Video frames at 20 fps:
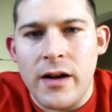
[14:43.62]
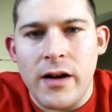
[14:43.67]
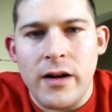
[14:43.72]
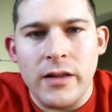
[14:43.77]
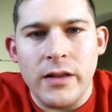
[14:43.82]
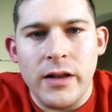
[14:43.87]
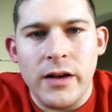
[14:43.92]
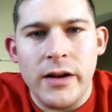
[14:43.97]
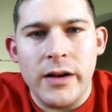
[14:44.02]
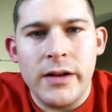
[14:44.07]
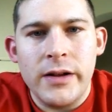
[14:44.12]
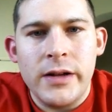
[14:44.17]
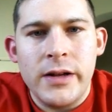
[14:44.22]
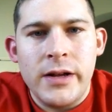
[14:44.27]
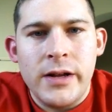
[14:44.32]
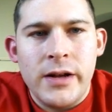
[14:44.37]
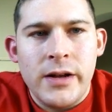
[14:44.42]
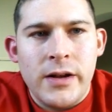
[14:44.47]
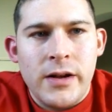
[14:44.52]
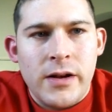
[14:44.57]
work up
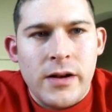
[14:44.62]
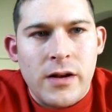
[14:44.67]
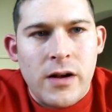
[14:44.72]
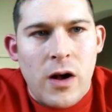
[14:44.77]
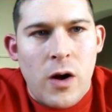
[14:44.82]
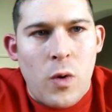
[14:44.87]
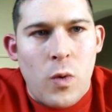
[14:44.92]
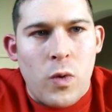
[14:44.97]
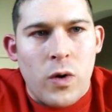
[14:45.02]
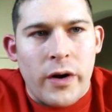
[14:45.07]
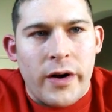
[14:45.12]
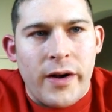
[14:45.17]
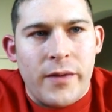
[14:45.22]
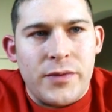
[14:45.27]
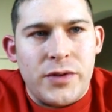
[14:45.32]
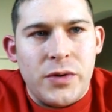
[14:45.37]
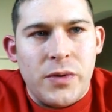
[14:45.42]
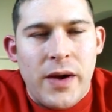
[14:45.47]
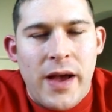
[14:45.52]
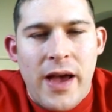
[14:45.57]
to a heavy
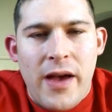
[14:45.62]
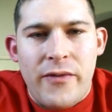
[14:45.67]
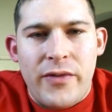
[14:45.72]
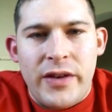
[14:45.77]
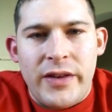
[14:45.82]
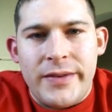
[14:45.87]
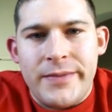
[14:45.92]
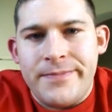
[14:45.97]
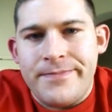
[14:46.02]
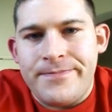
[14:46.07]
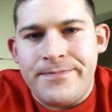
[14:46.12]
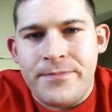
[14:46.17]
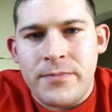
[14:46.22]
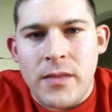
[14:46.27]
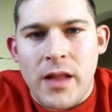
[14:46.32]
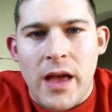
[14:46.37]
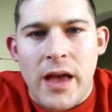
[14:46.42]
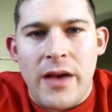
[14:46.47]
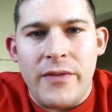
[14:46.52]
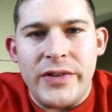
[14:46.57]
set with the
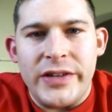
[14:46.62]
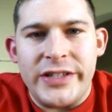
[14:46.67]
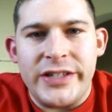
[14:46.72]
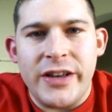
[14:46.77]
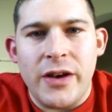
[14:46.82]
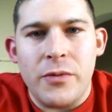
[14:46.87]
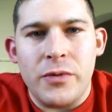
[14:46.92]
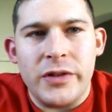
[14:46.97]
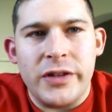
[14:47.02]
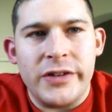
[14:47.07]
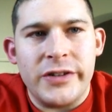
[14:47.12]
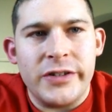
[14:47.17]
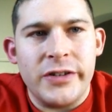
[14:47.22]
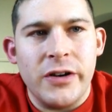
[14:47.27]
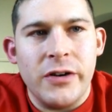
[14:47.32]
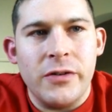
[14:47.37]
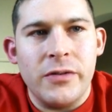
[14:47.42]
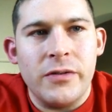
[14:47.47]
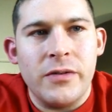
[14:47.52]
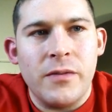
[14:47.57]
stone. But the
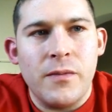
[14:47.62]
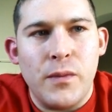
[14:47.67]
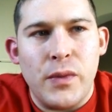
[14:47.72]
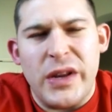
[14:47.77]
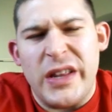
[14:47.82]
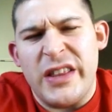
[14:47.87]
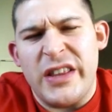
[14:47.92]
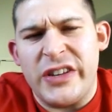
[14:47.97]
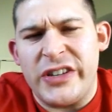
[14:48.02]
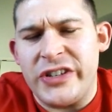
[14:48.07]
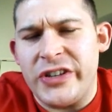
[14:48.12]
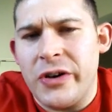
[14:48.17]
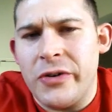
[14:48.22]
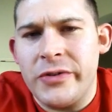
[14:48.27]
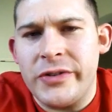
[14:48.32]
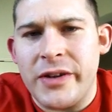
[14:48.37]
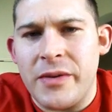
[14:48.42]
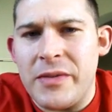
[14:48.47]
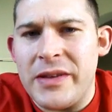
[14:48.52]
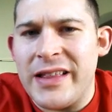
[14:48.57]
stones, I think that's something
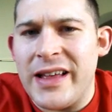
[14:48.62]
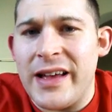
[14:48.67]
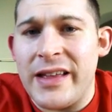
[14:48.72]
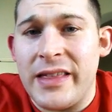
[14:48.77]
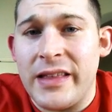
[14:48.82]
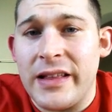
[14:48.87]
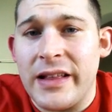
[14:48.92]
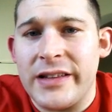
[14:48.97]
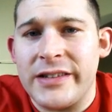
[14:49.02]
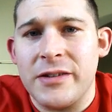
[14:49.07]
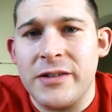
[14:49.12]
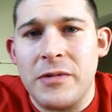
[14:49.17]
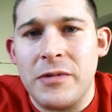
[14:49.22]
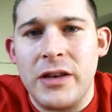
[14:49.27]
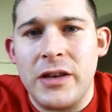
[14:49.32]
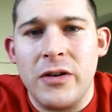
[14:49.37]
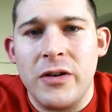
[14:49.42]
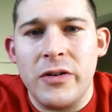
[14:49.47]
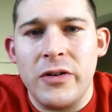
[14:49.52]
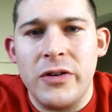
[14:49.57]
you can do at the end of
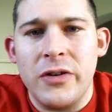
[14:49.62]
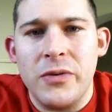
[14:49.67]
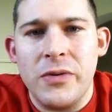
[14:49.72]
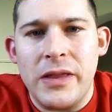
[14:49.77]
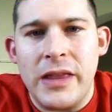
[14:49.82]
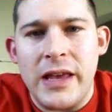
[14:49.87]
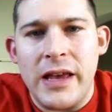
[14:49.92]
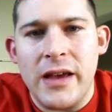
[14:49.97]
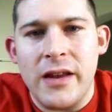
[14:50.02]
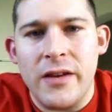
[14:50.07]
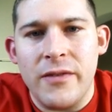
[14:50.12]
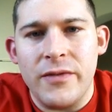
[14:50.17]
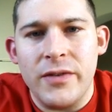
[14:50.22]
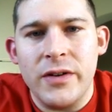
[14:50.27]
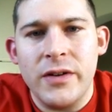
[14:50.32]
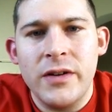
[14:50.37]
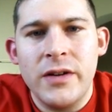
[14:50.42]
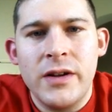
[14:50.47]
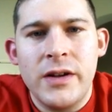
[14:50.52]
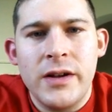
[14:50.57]
a
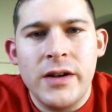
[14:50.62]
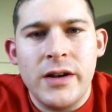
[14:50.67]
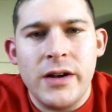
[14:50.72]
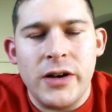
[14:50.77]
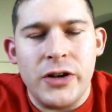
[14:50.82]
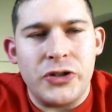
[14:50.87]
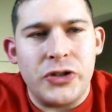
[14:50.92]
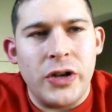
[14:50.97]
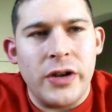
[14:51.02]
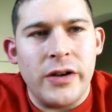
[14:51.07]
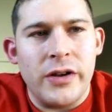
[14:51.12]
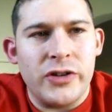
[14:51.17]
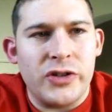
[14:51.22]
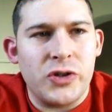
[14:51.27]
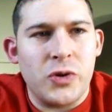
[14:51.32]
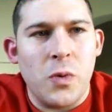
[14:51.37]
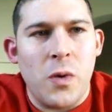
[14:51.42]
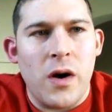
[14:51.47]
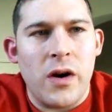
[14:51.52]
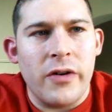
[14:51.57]
squat or deadlift session
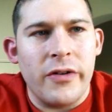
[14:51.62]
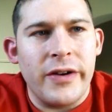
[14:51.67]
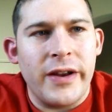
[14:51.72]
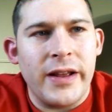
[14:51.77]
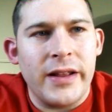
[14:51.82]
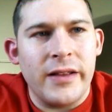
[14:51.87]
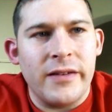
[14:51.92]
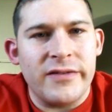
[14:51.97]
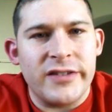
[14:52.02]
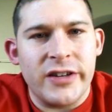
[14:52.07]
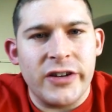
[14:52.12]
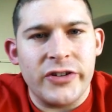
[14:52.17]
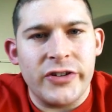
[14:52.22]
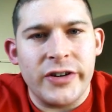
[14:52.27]
on a Saturday.